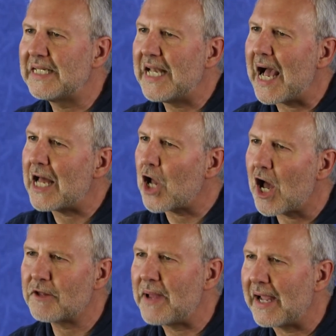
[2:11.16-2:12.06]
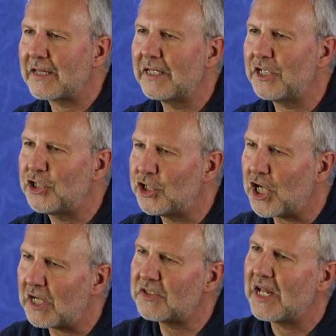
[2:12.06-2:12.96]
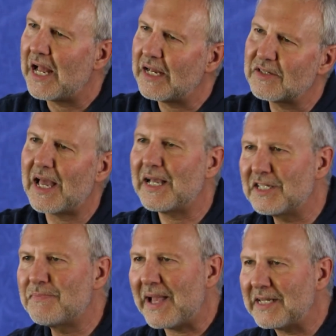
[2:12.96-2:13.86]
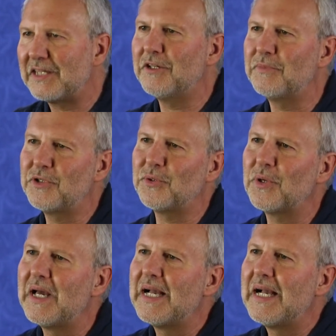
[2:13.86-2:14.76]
did not automatically adjust as I expected them to.